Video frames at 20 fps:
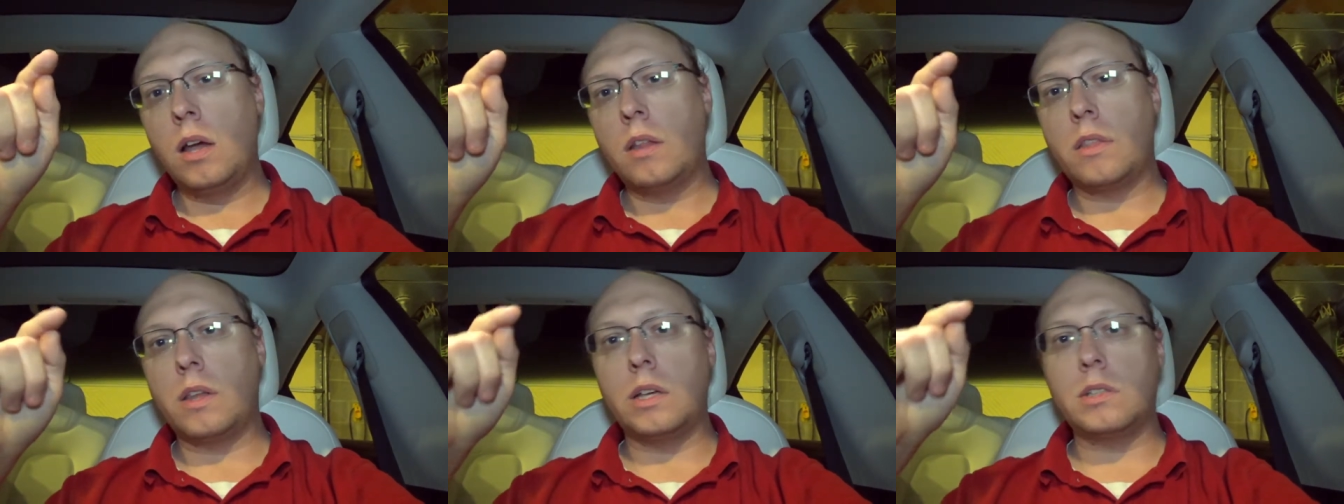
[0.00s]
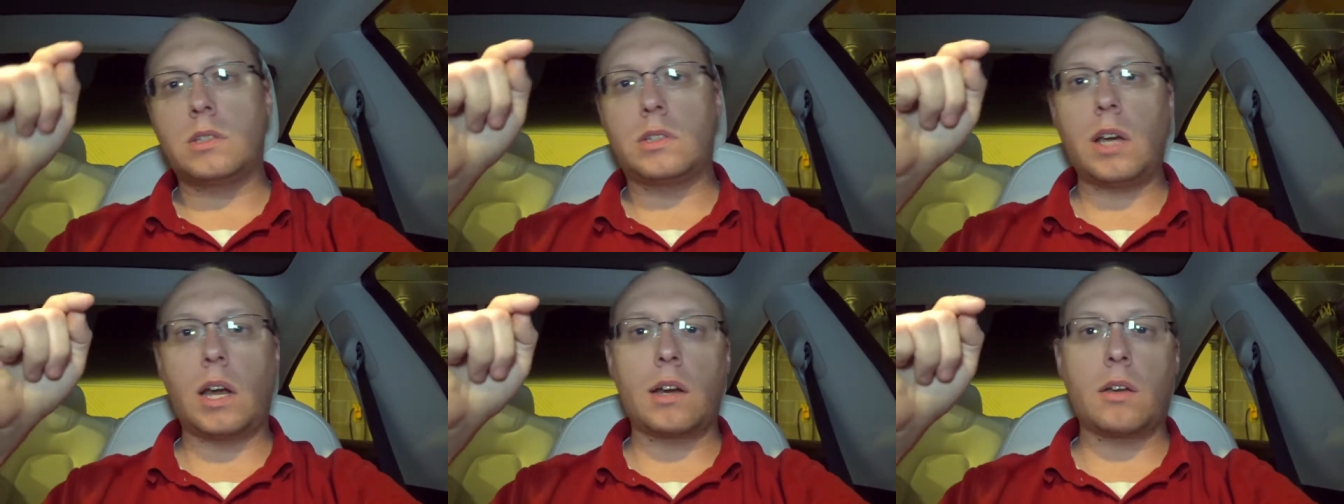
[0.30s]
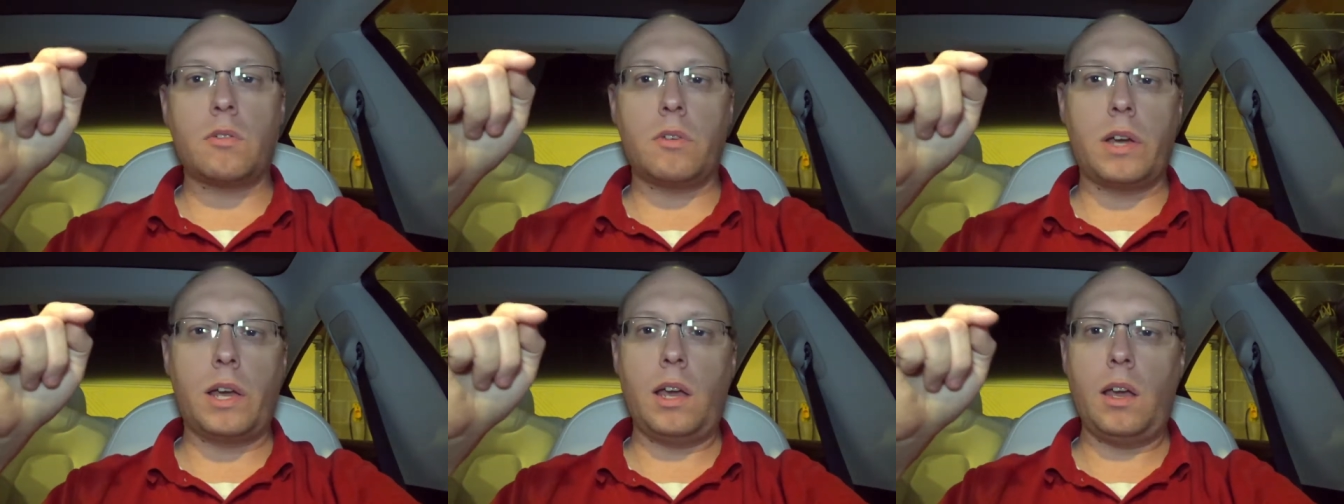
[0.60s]
Then
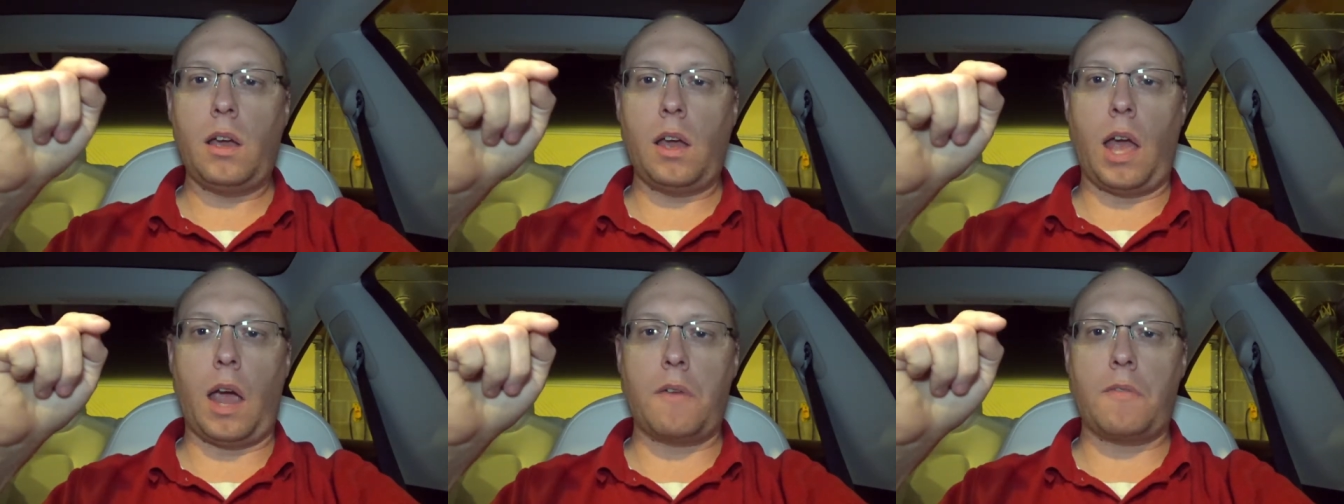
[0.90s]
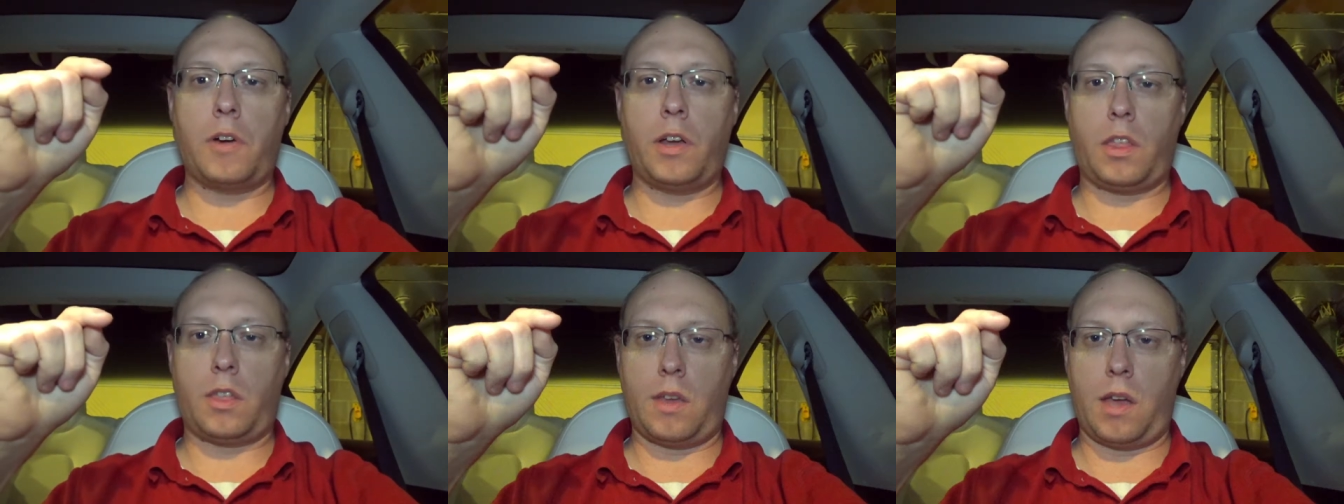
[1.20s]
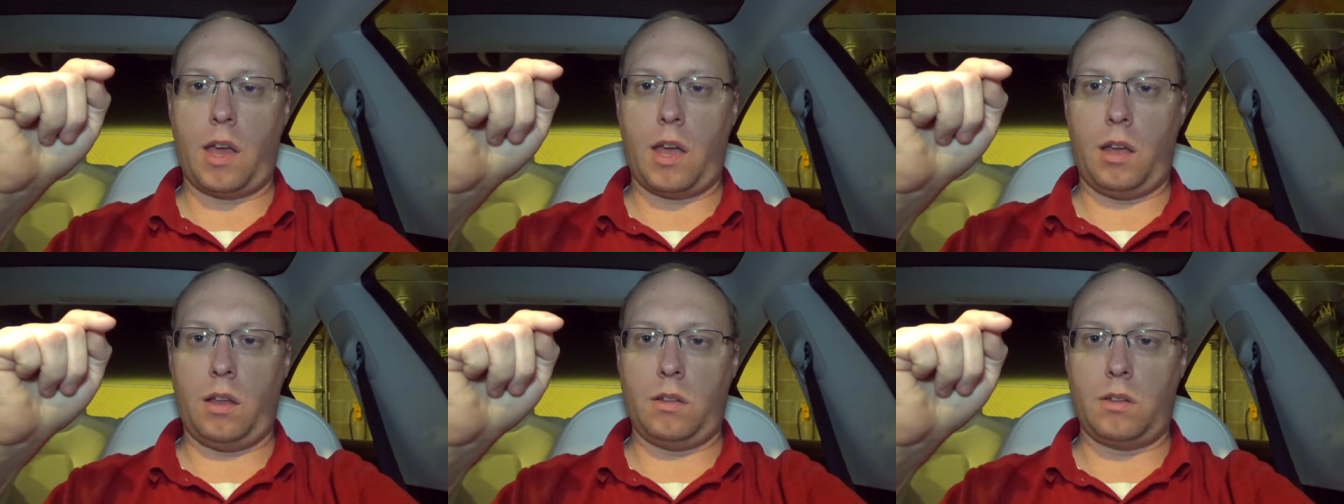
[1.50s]
suddenly
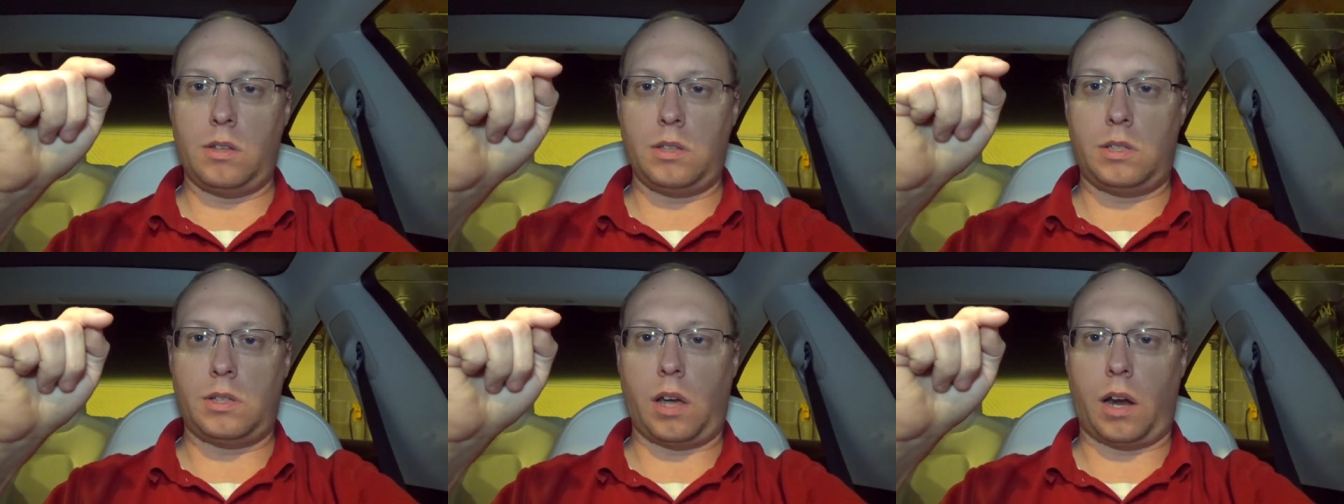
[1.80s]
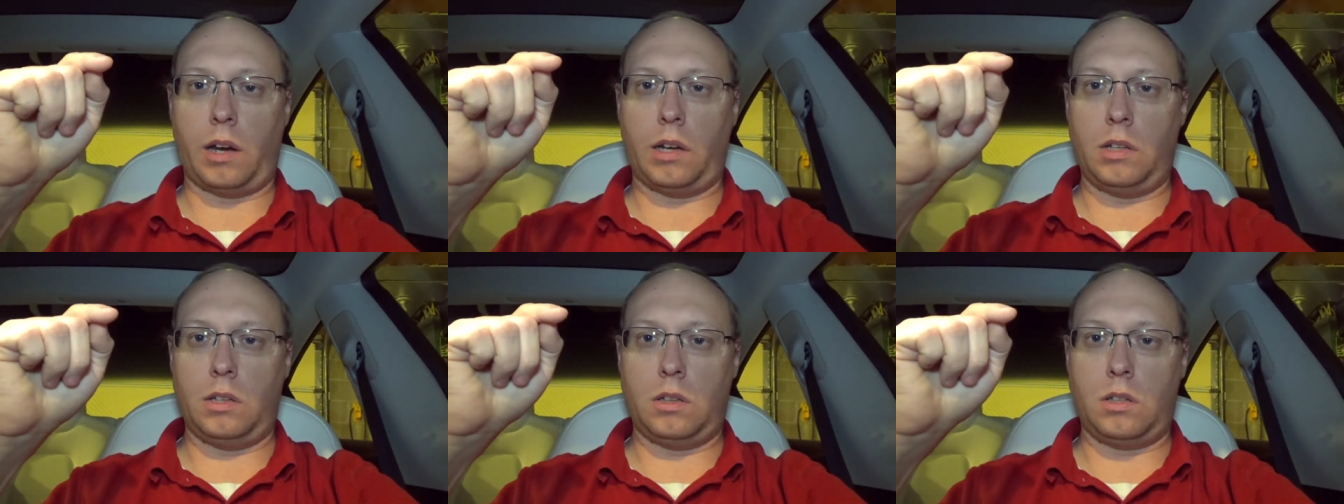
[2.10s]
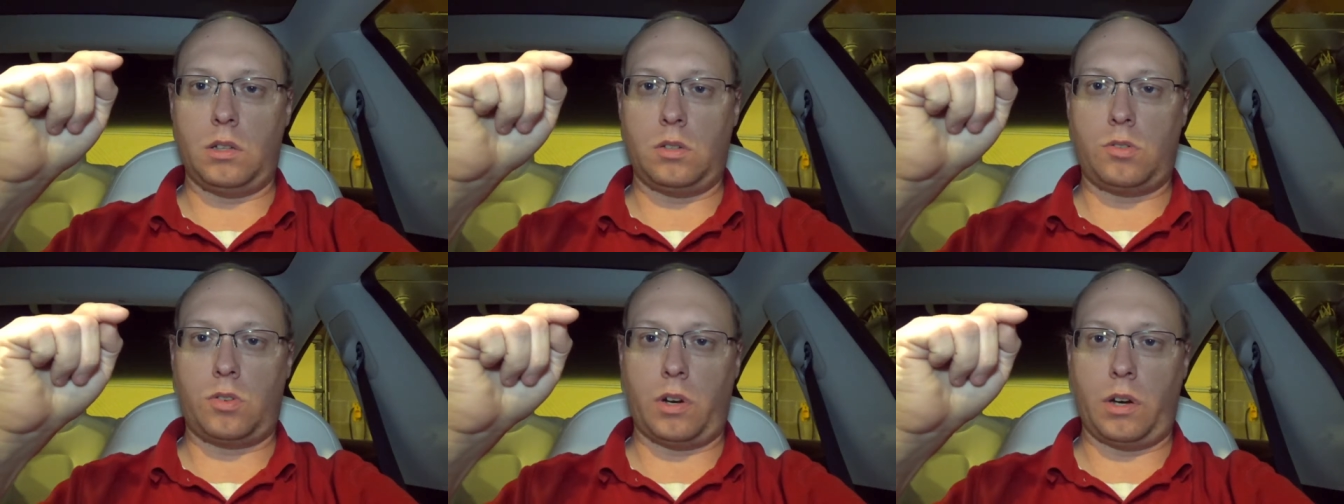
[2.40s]
everything decided
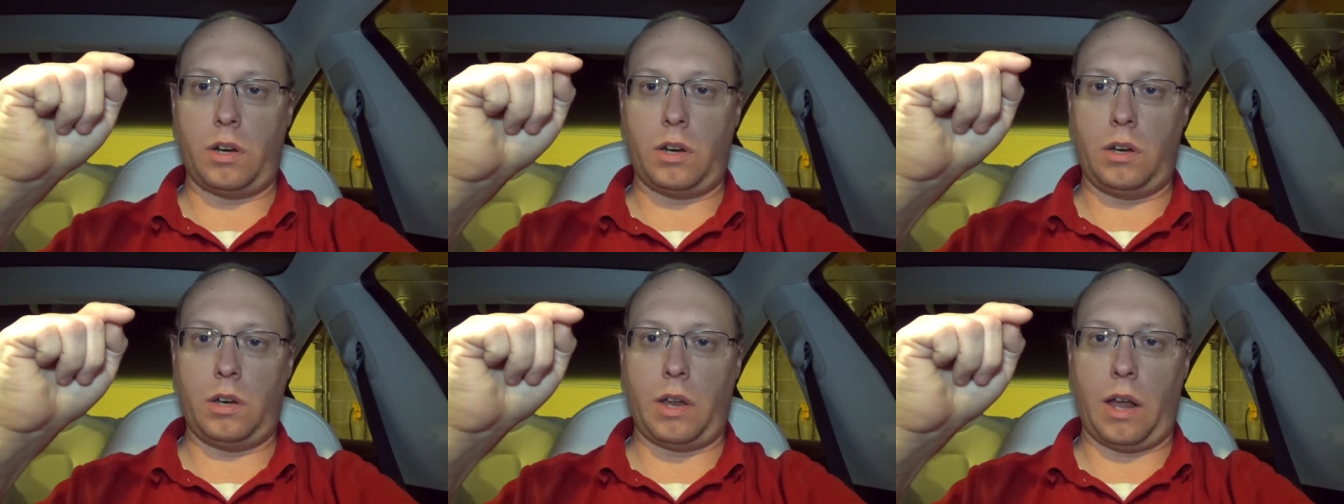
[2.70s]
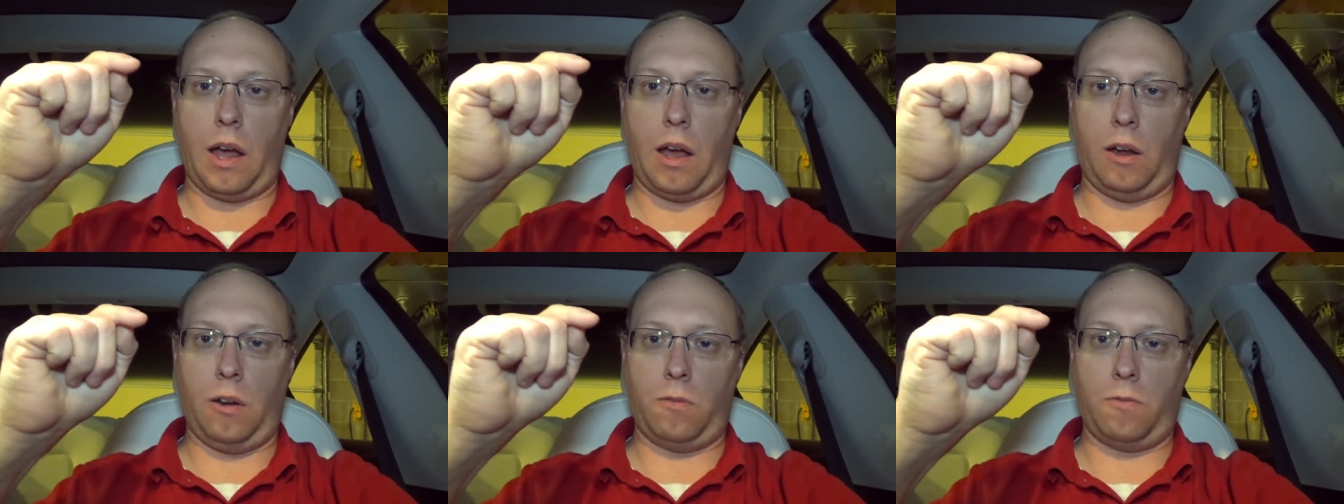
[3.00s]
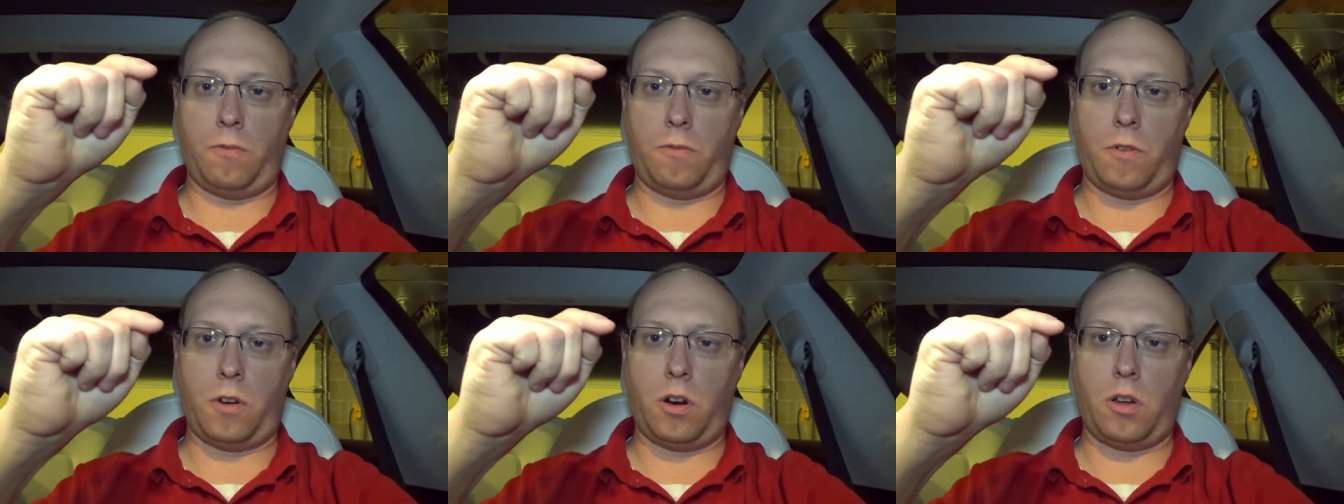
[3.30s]
to trend
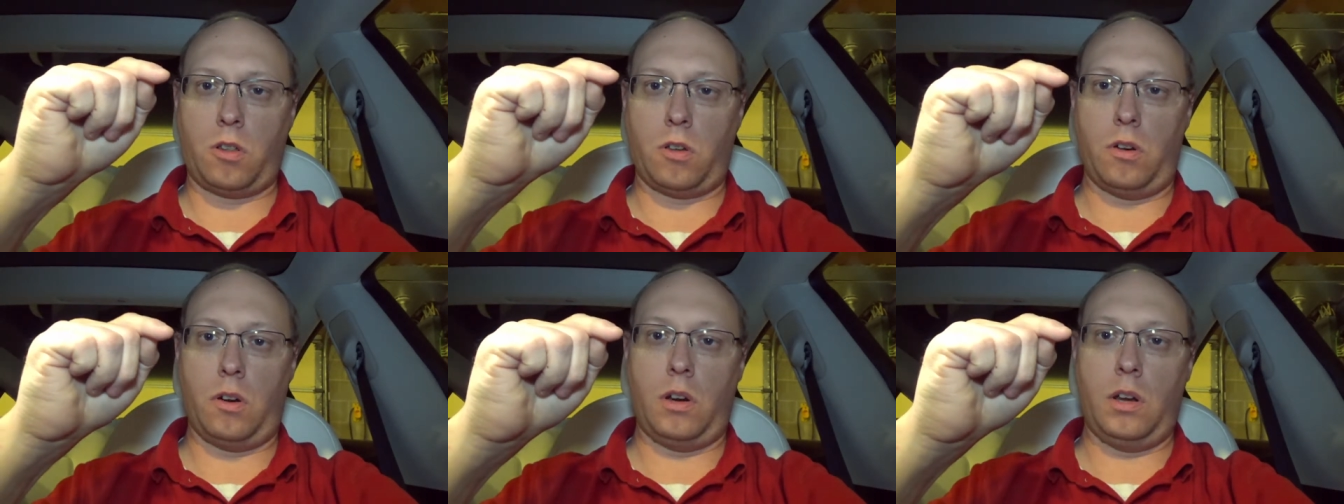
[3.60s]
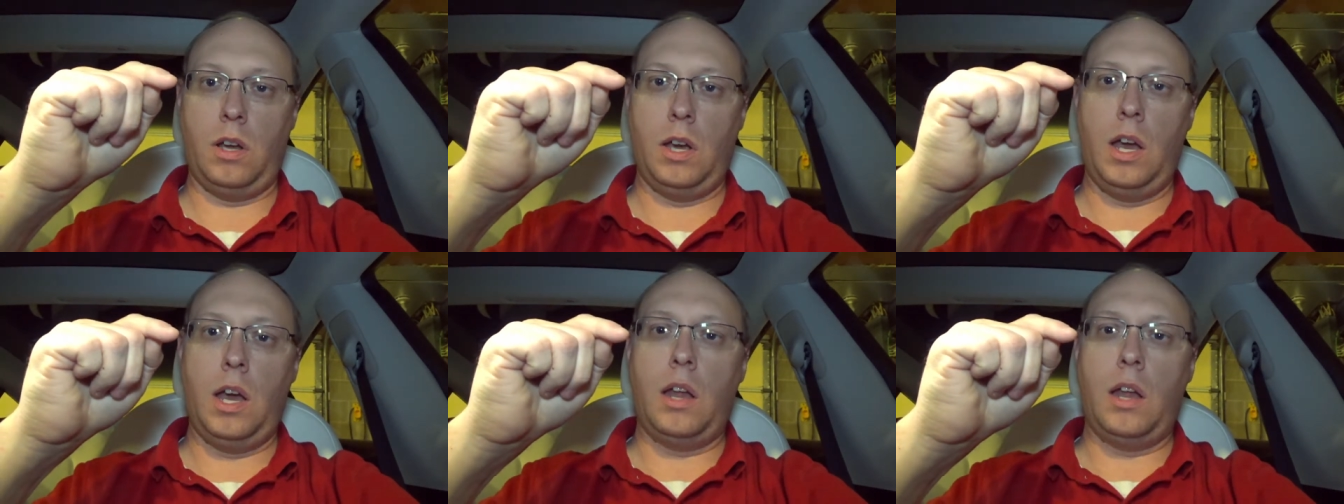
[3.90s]
down further.